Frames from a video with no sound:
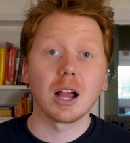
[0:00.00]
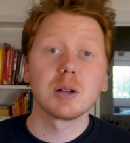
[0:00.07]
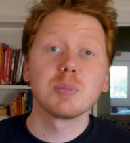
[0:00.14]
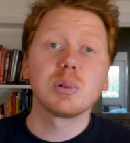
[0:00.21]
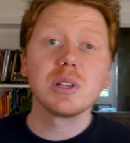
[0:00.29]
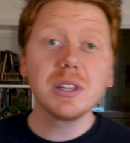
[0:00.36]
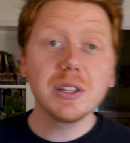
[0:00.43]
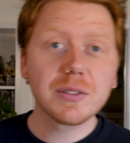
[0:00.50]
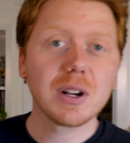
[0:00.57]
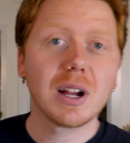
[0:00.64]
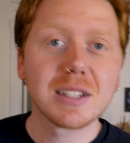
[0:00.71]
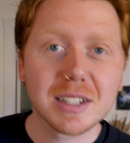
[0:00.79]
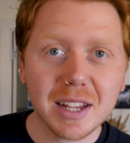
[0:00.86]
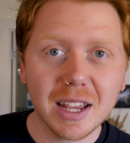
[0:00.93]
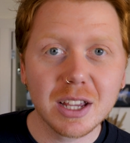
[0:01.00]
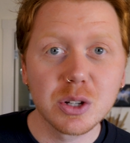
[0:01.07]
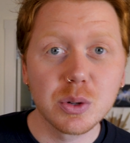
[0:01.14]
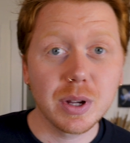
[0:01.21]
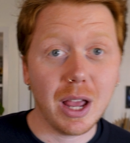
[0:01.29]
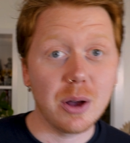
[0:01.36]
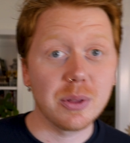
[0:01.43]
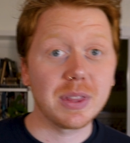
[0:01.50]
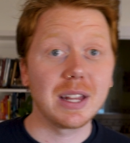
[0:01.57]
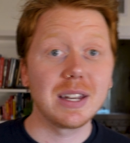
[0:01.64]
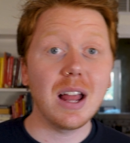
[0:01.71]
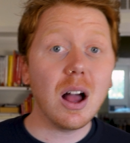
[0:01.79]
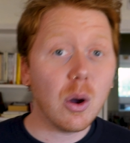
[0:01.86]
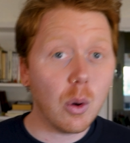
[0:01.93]
I completely forgot to take into account that
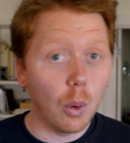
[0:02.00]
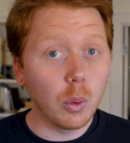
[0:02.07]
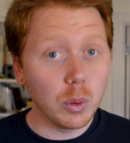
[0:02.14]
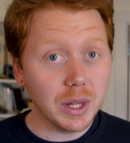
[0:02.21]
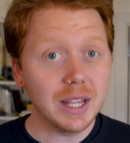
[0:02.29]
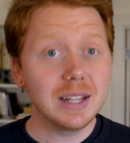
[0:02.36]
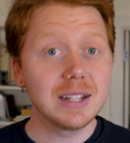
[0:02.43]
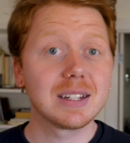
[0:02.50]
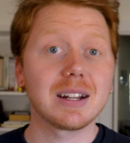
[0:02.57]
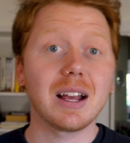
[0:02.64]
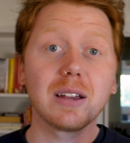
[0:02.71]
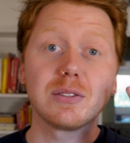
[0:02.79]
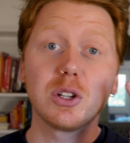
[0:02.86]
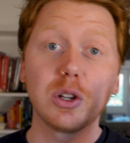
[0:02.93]
not only did I have